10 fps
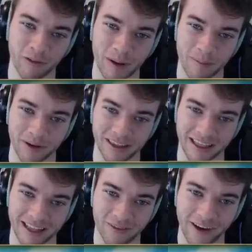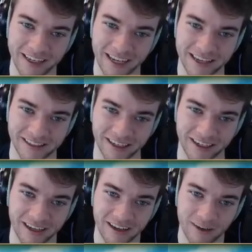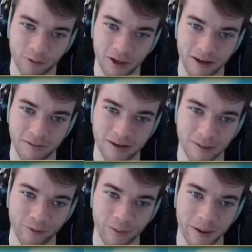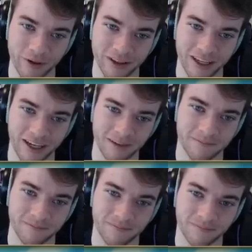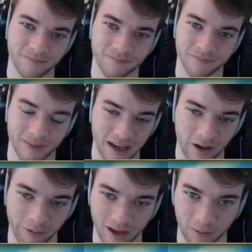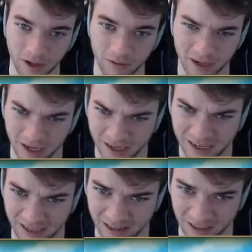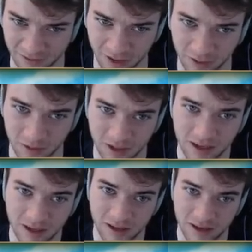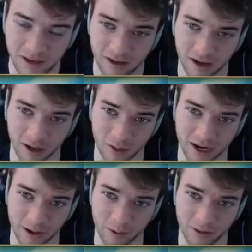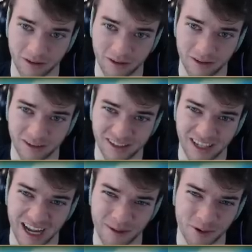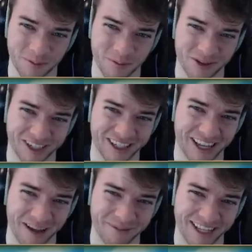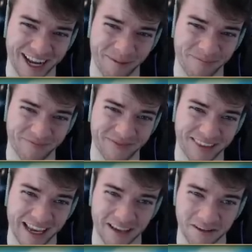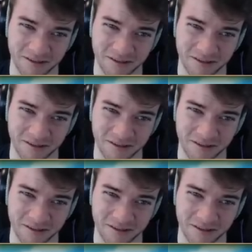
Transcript: for my birthday. That's fantastic. Will you give me something for my birthday? No, fine. Whatever. I didn't need anything for you. Okay, we're out. Stop. No more music. Stop. Stop. Thank you.